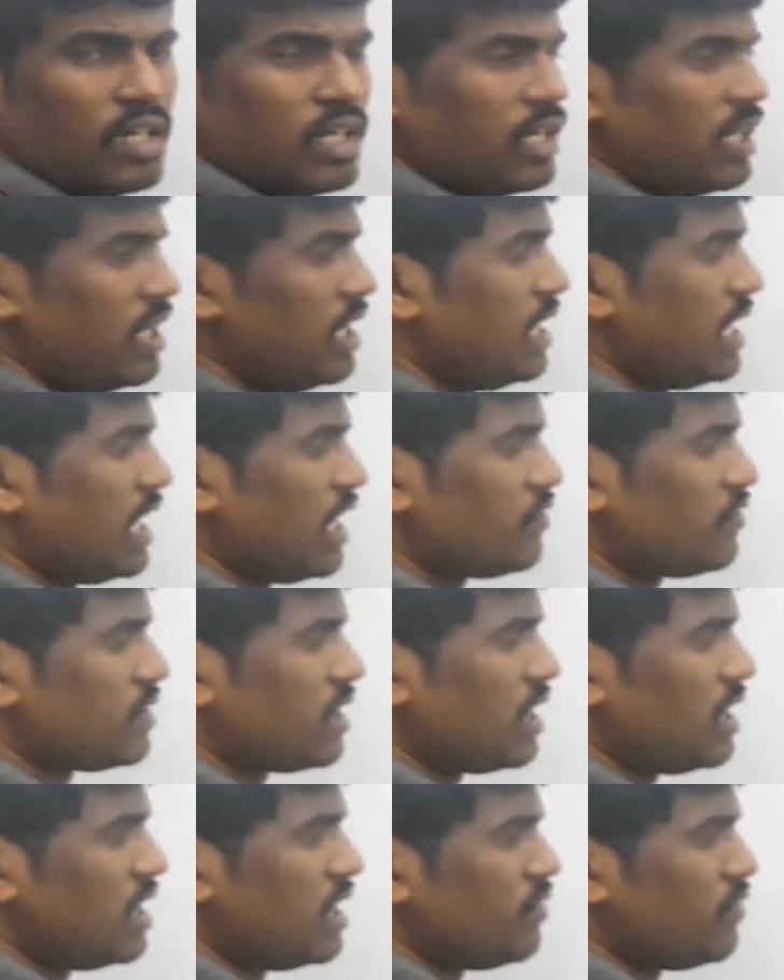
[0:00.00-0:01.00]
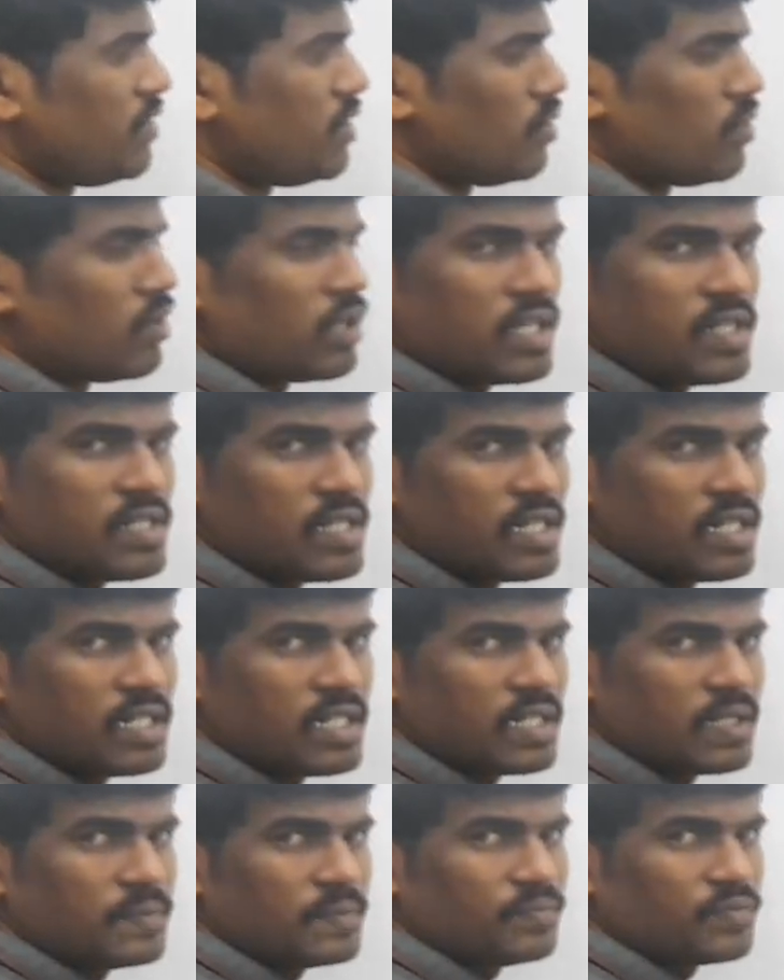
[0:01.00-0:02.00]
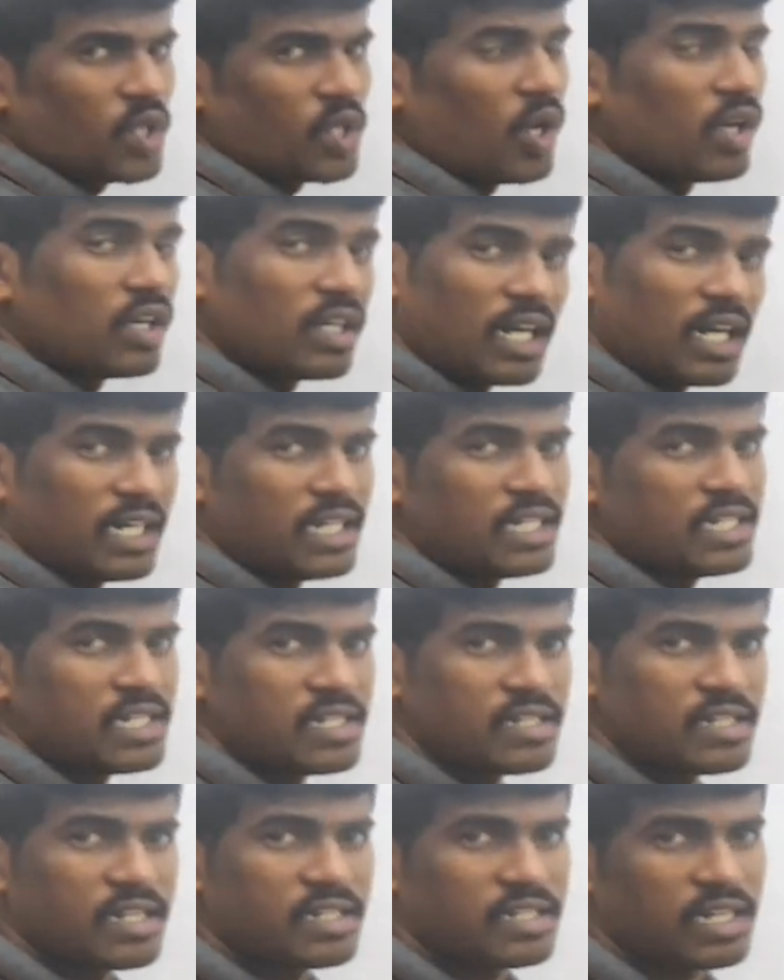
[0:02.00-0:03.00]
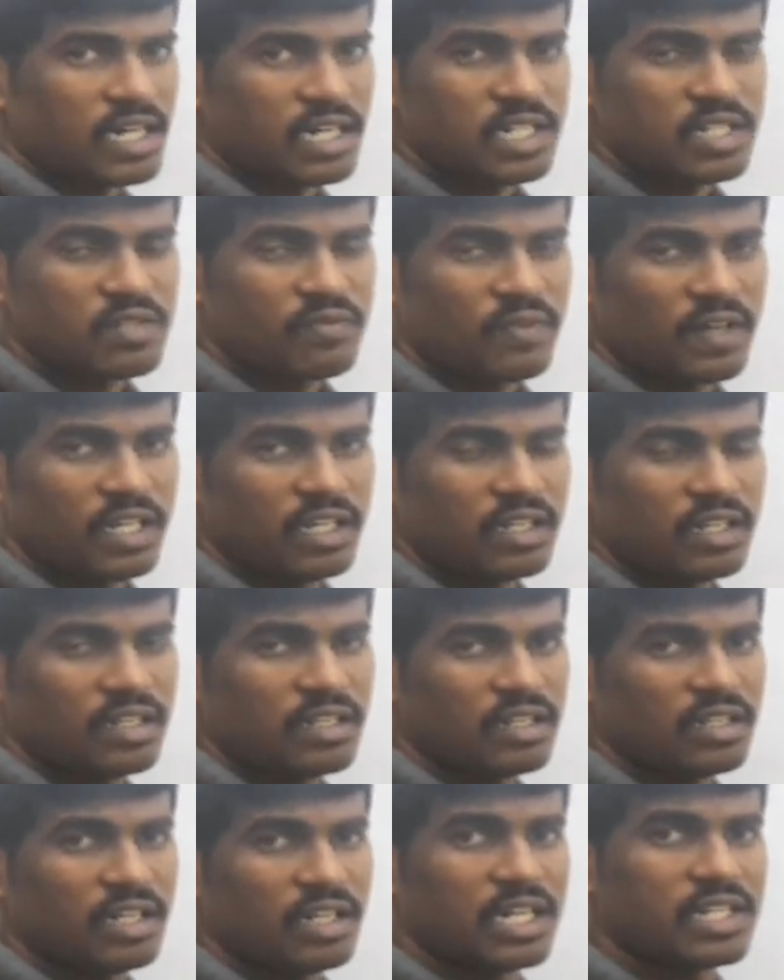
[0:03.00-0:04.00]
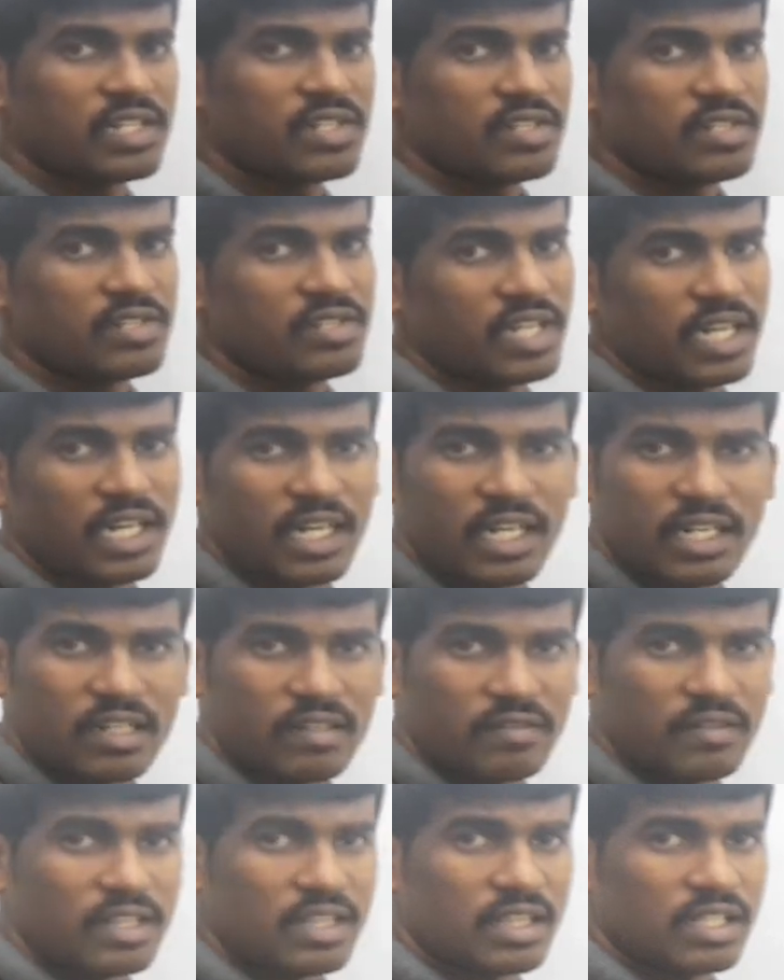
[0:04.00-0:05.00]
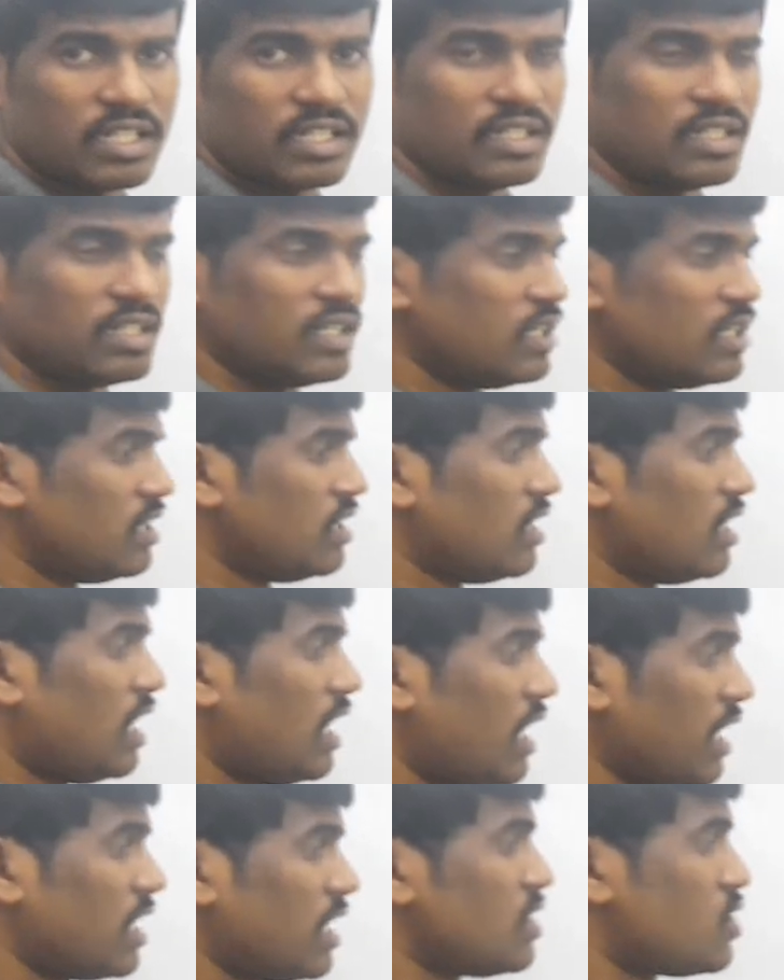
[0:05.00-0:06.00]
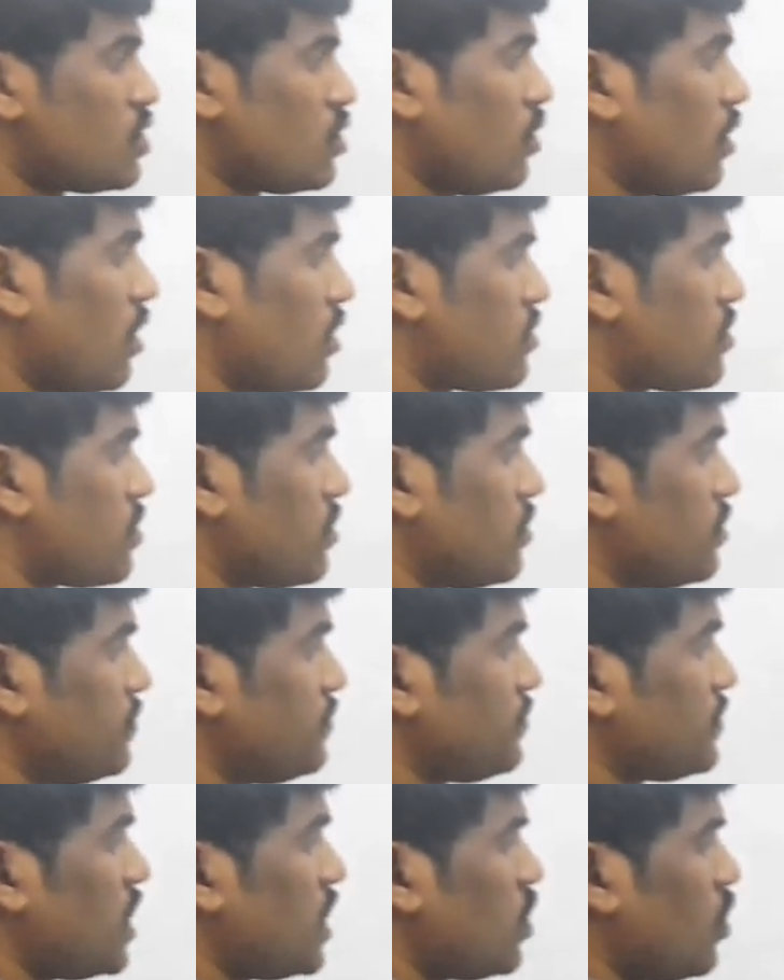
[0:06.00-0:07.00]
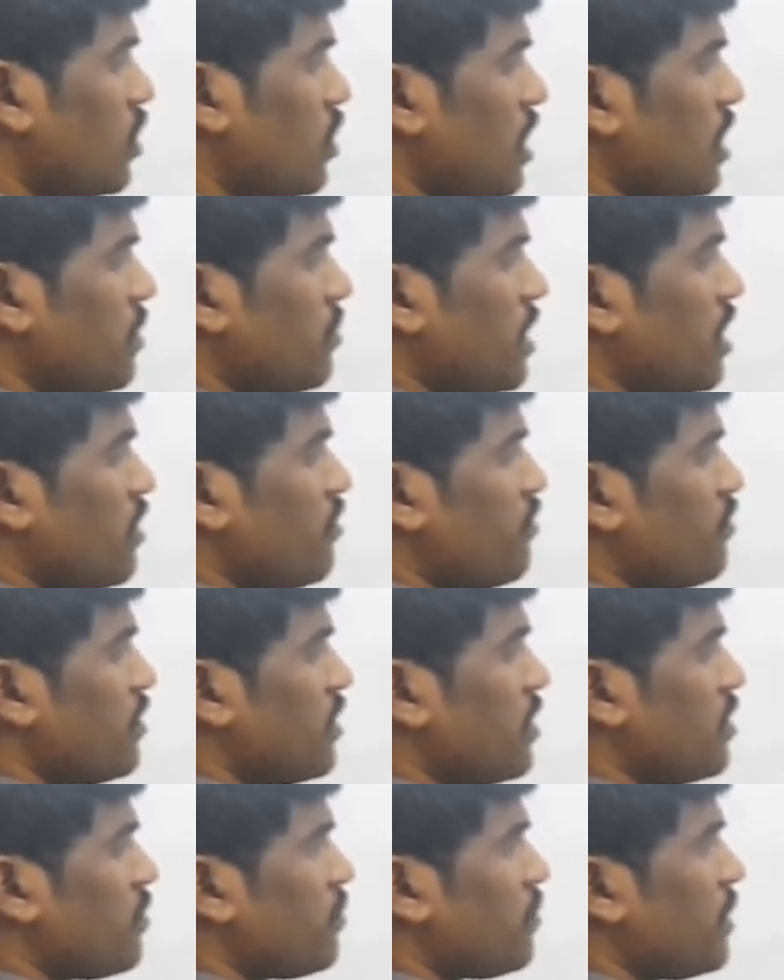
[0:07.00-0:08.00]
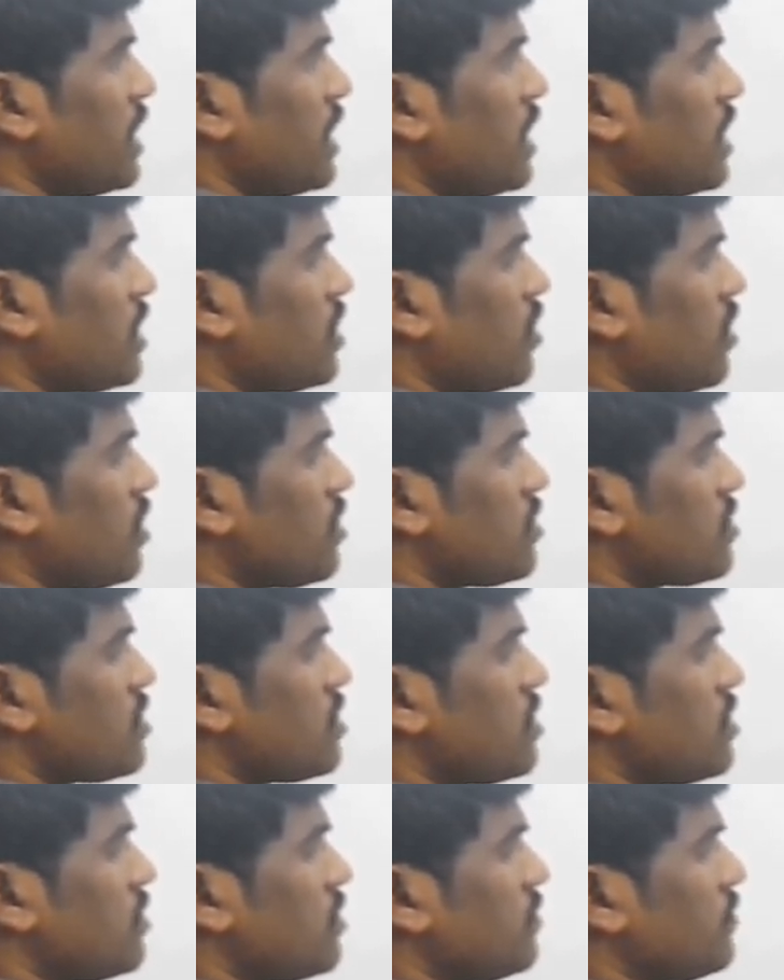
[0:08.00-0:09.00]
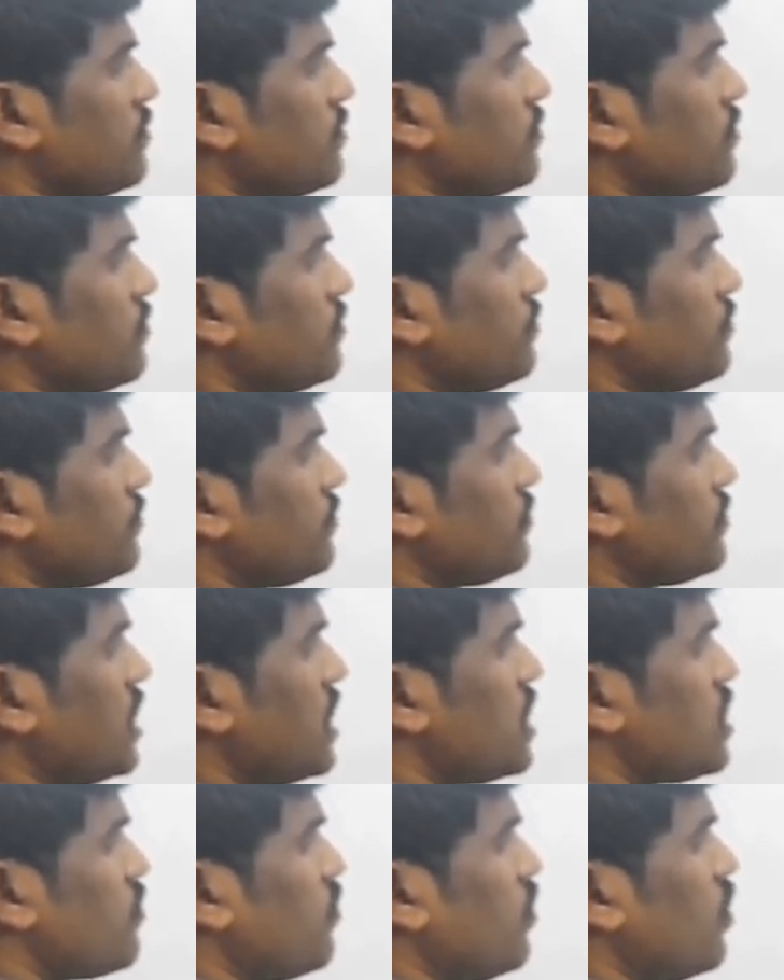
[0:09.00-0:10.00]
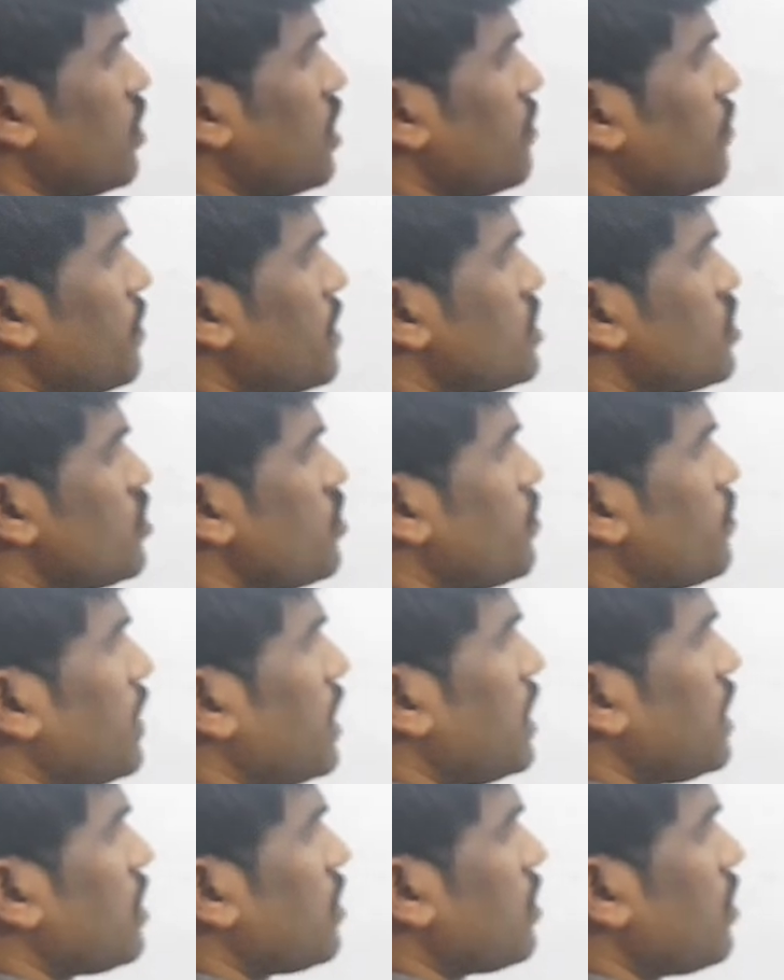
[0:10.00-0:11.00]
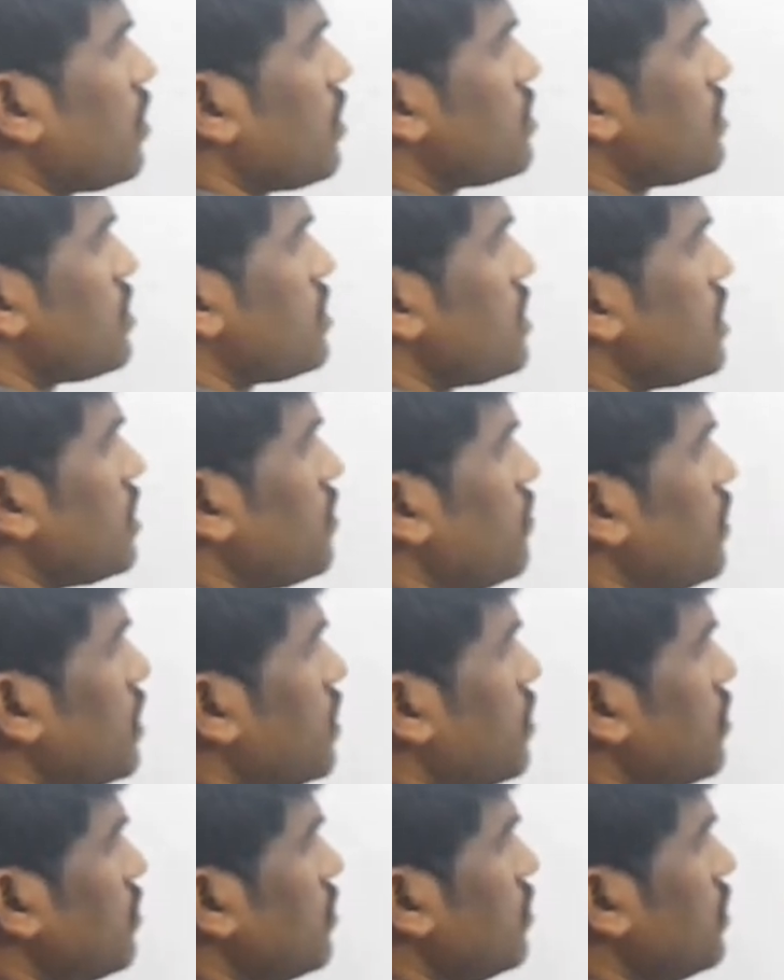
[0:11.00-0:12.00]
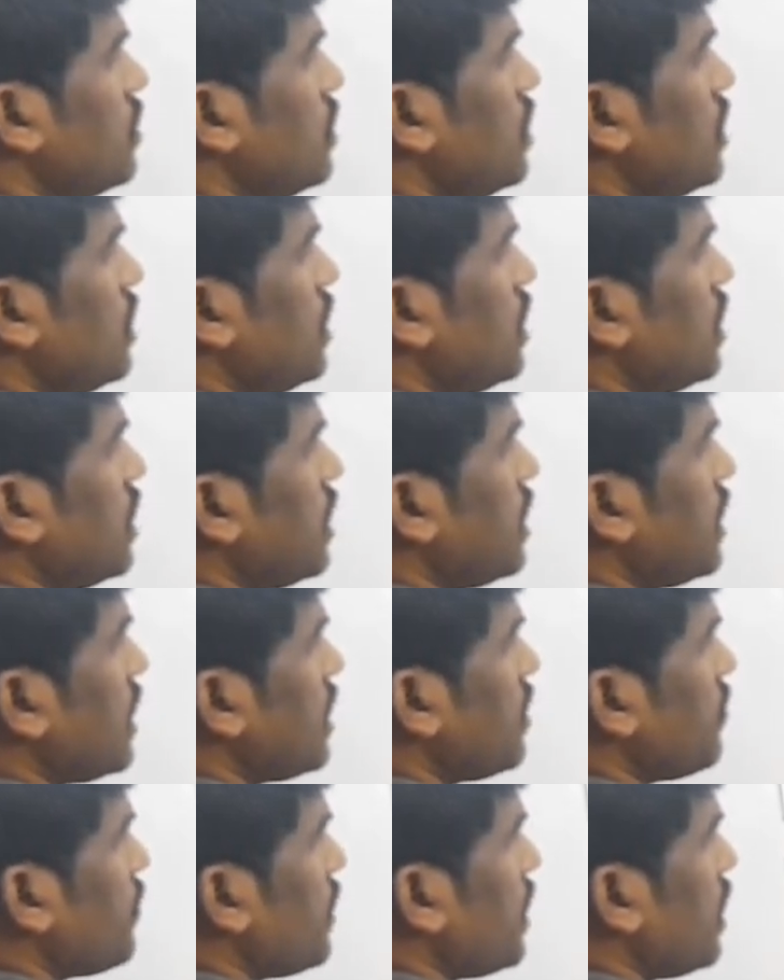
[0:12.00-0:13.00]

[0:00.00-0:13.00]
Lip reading: In naphthalene, if you notice it, all conditions are satisfying. Let's check it with Huckel's rule also. Total number of pi electrons, that is 4n plus 2 pi electrons, is equal to 10 pi